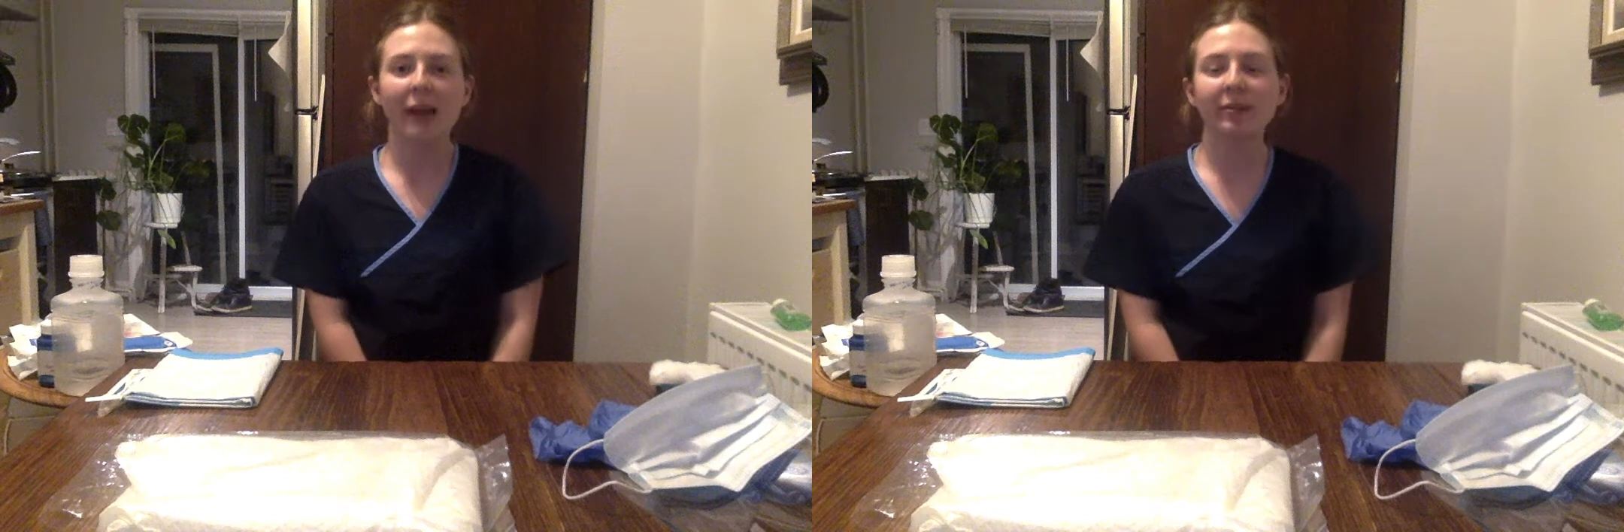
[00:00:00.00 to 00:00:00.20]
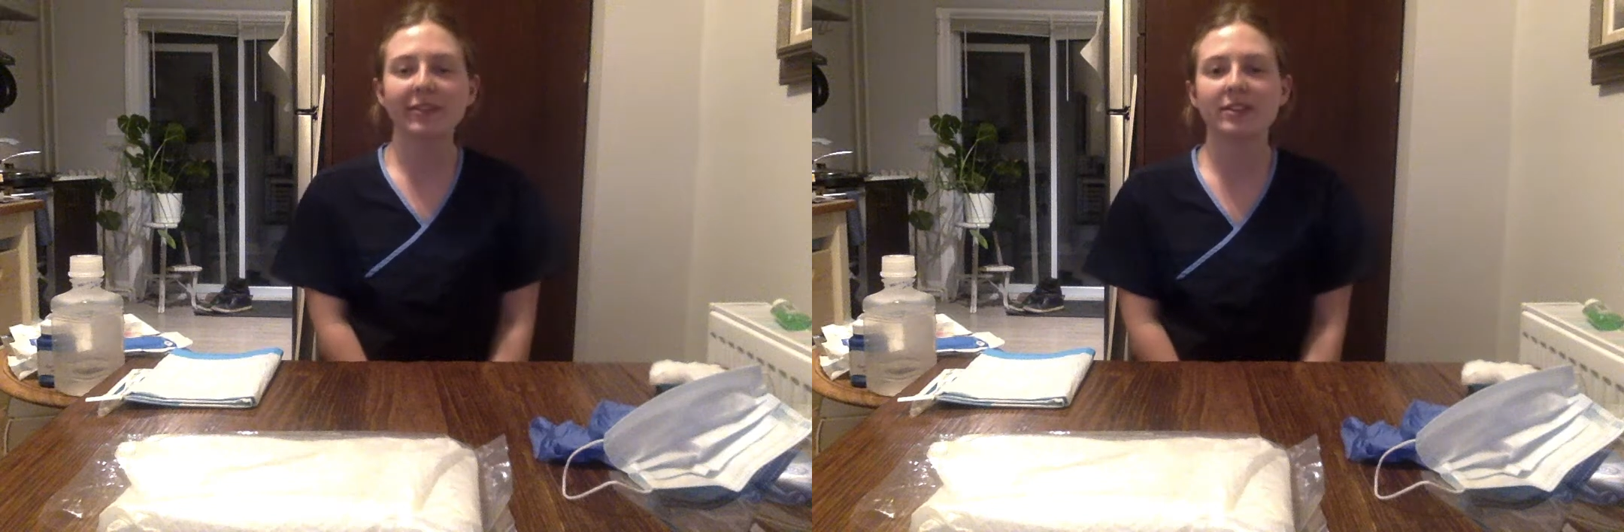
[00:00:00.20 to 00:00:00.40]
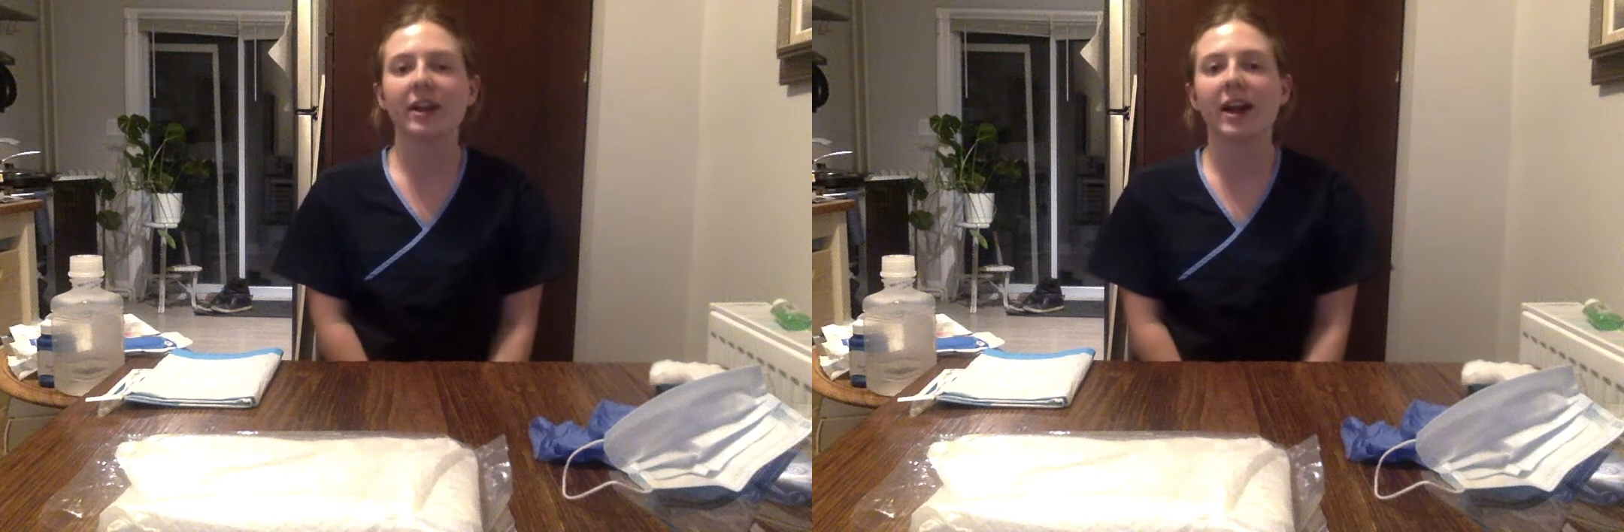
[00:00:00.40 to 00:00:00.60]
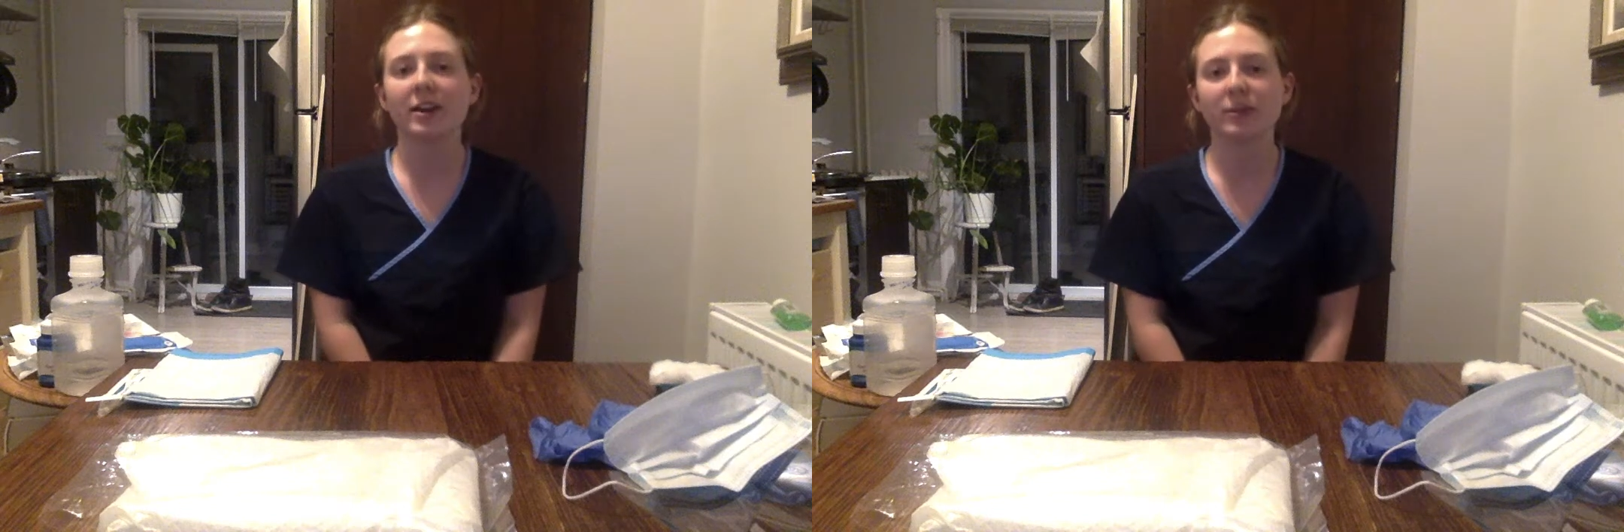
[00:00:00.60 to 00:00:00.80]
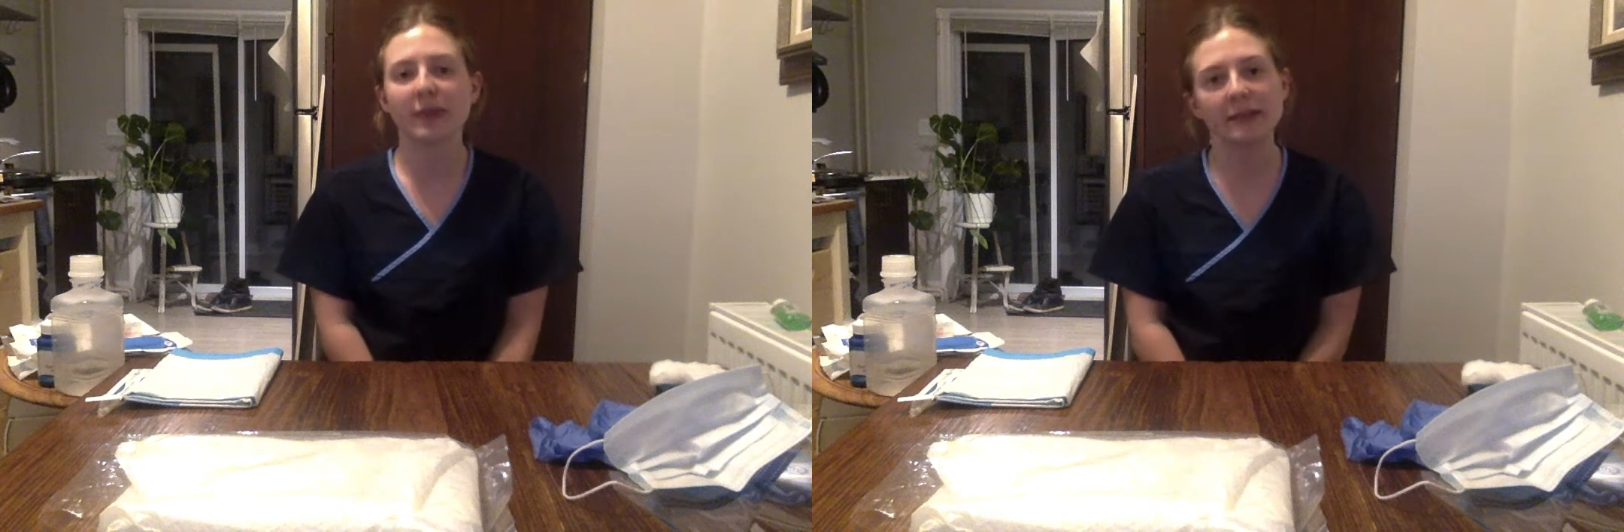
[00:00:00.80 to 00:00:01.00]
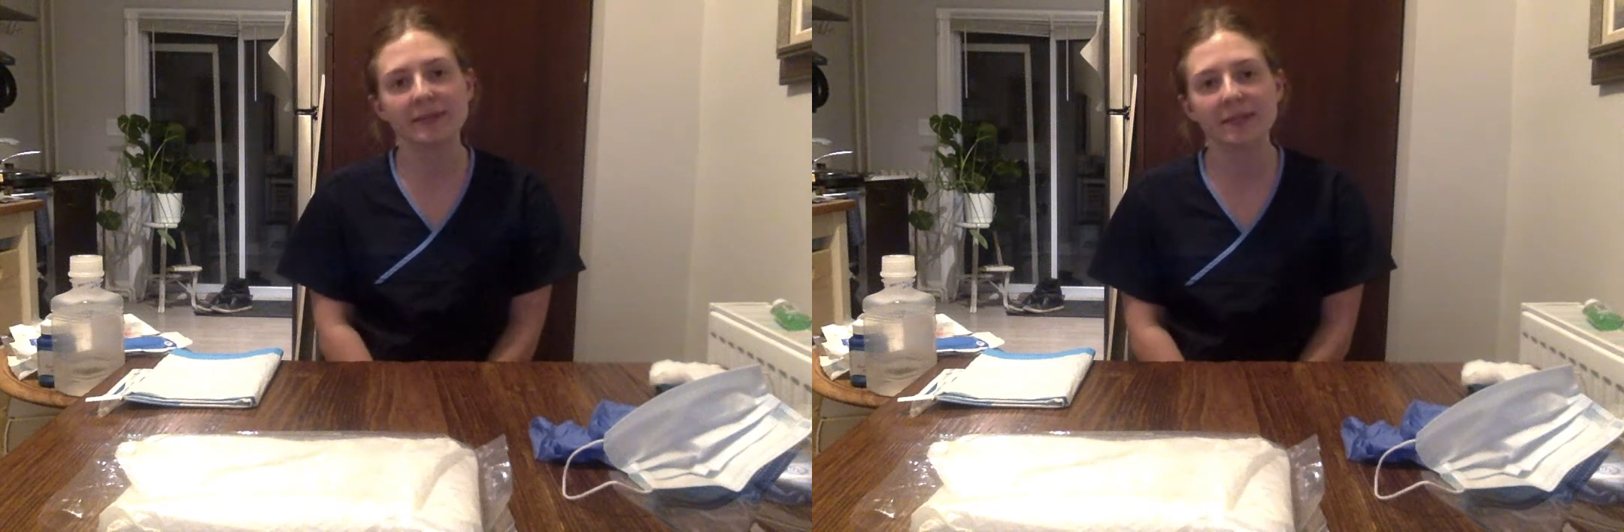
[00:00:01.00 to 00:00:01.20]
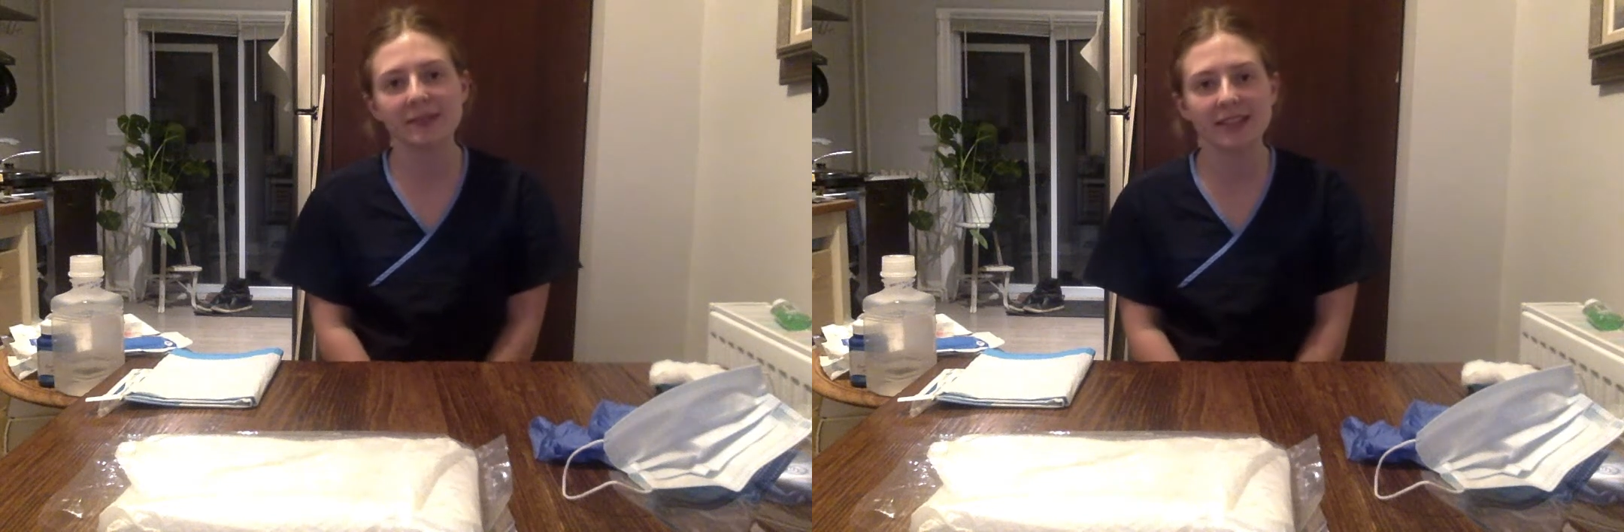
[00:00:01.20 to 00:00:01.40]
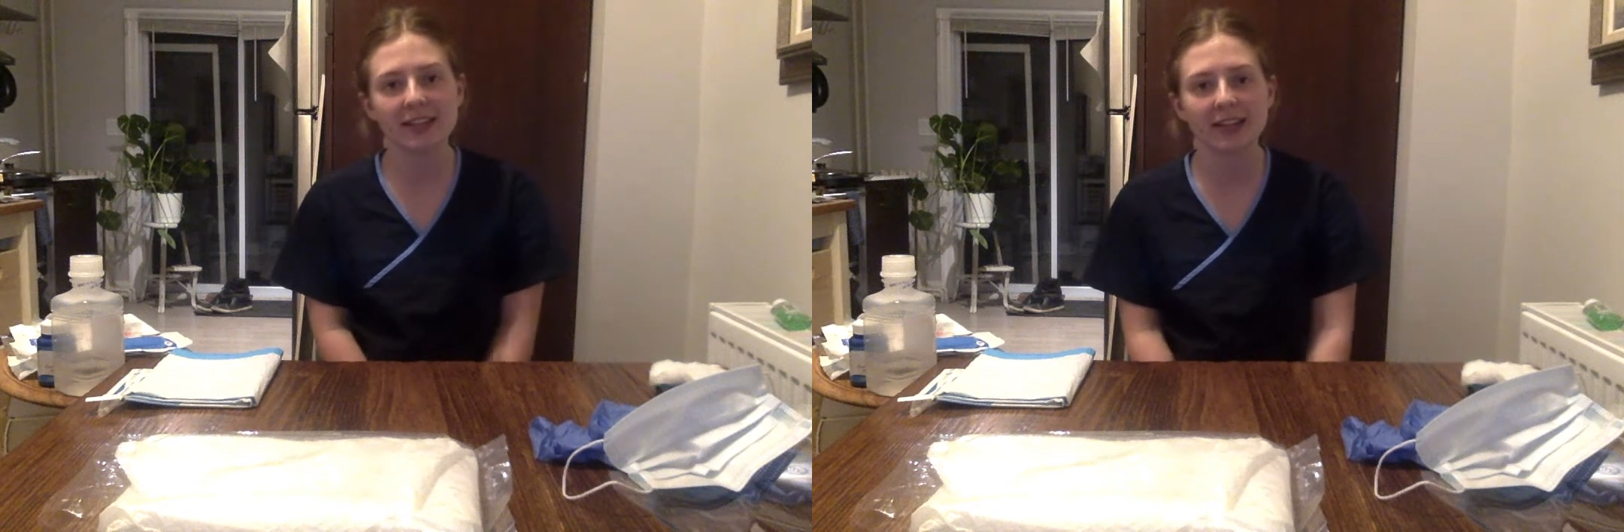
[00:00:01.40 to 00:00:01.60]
Professor Ash, my name is Emily